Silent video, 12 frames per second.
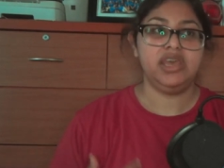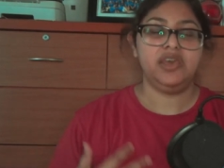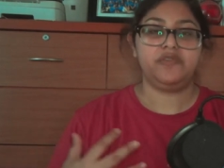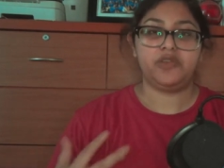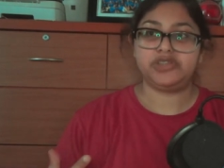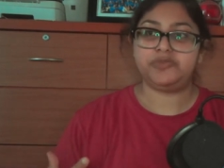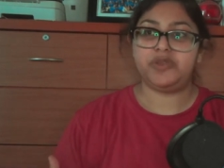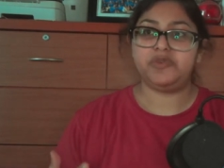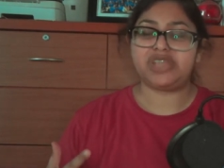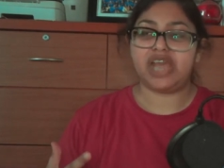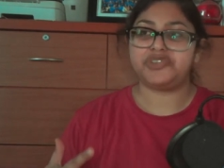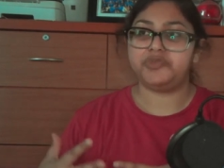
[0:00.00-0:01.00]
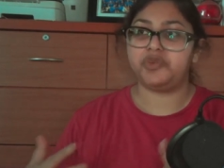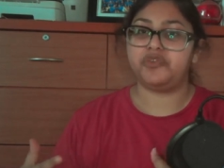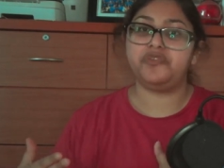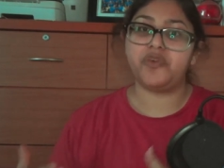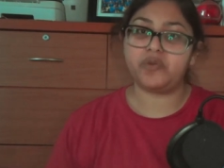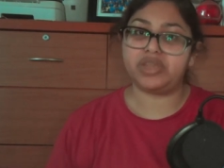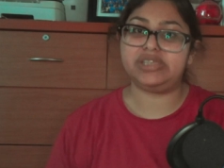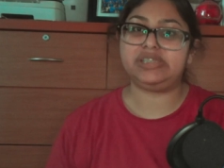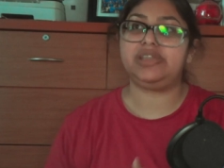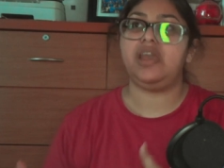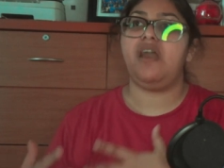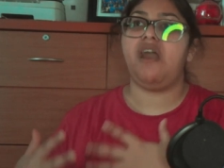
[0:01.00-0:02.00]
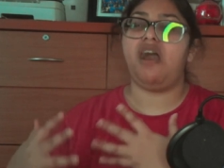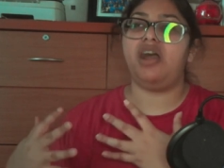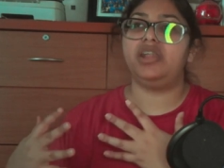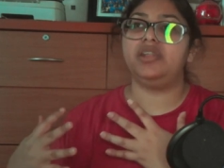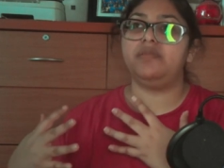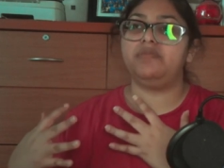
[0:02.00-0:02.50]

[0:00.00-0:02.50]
First Man was actually more focused on,